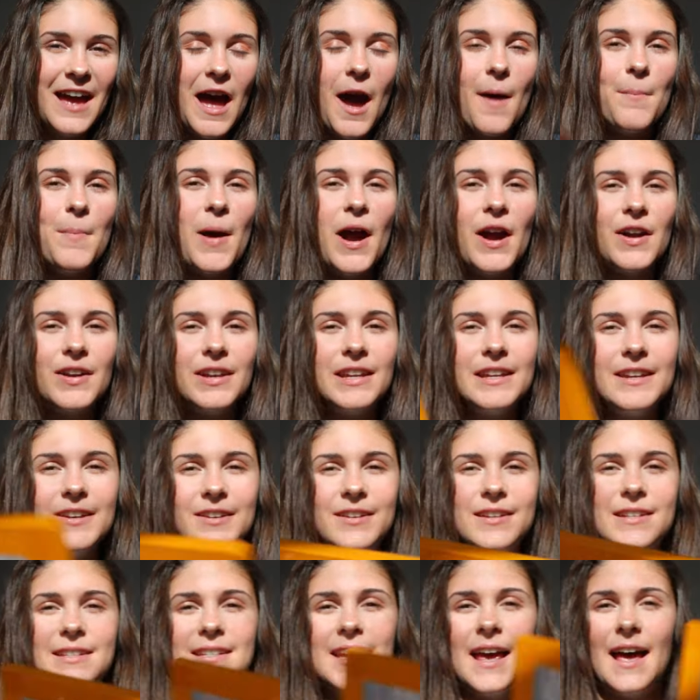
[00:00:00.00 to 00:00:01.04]
Apparently you
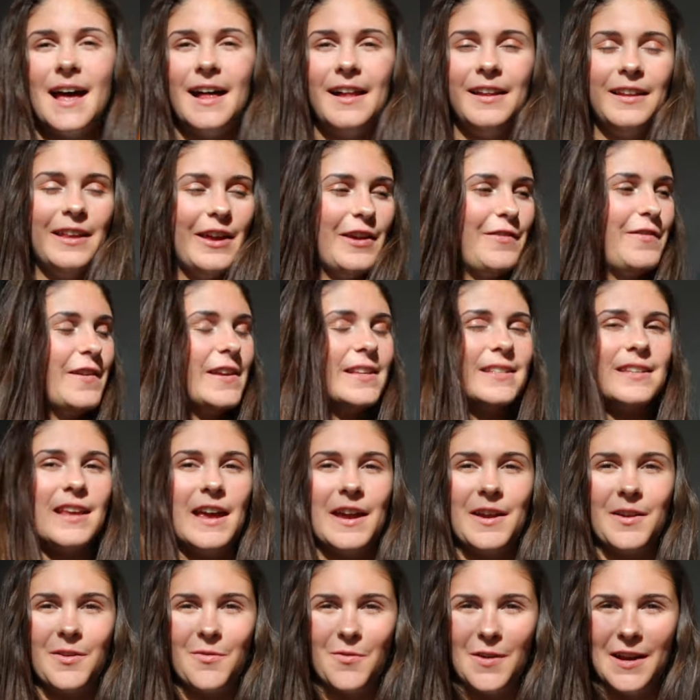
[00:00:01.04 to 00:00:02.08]
can tell if it's
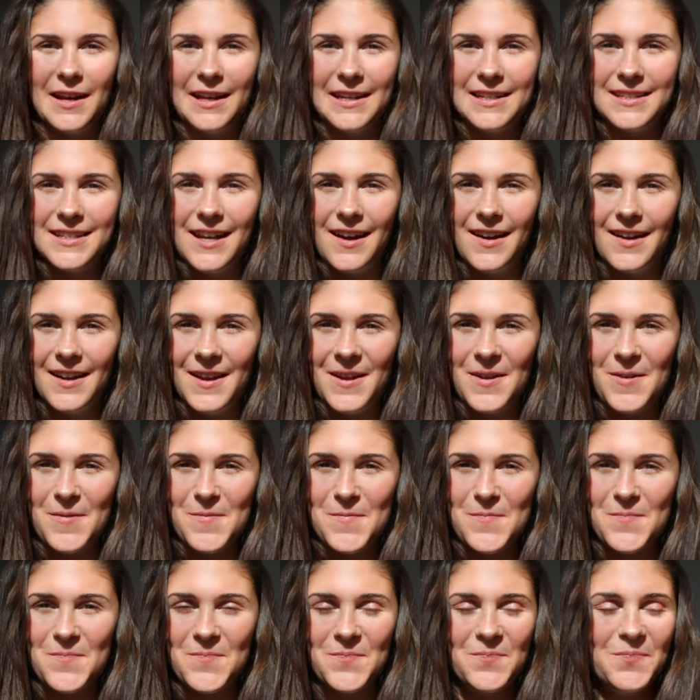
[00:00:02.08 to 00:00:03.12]
like really tight,
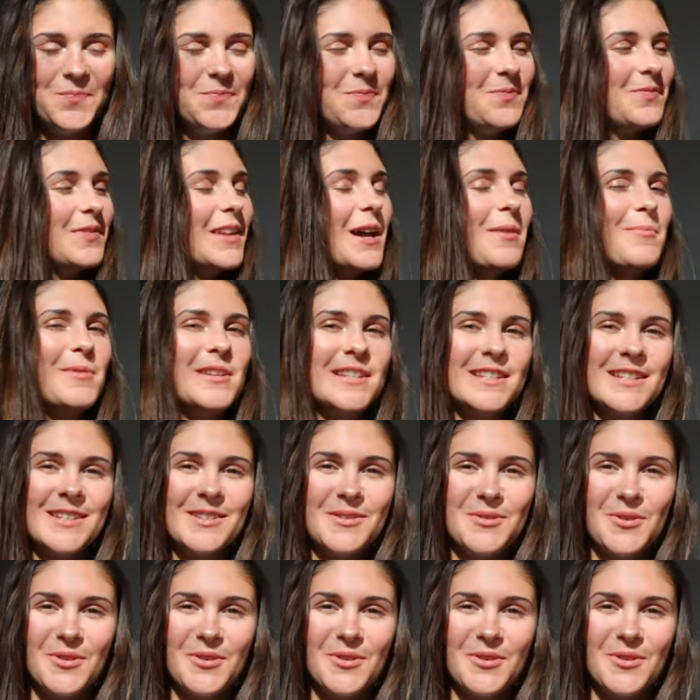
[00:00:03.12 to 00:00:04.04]
that means it's a